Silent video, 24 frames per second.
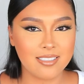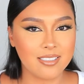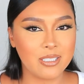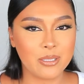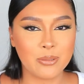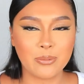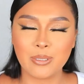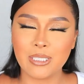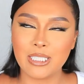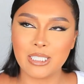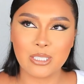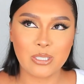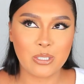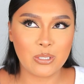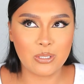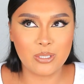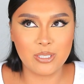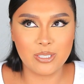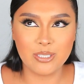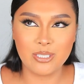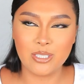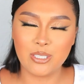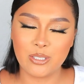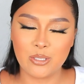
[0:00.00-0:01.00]
And we can
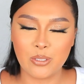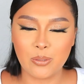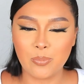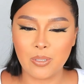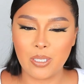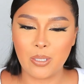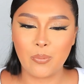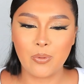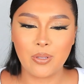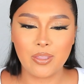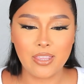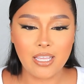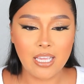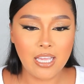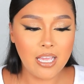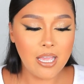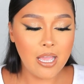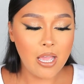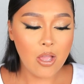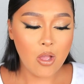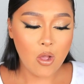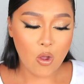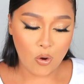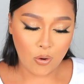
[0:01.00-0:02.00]
all, you know, play with
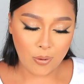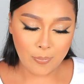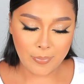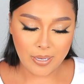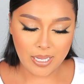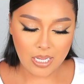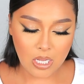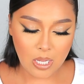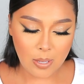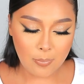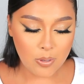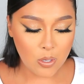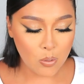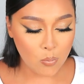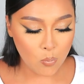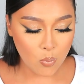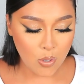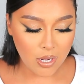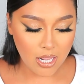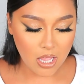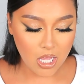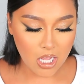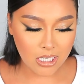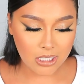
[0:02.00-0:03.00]
our makeup and
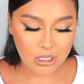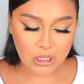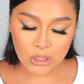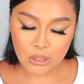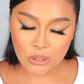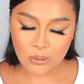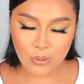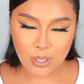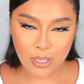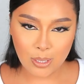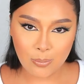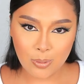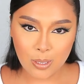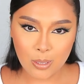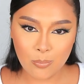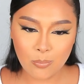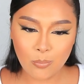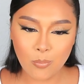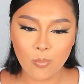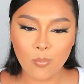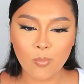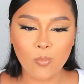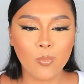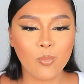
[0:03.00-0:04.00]
whatnot, you know what I mean?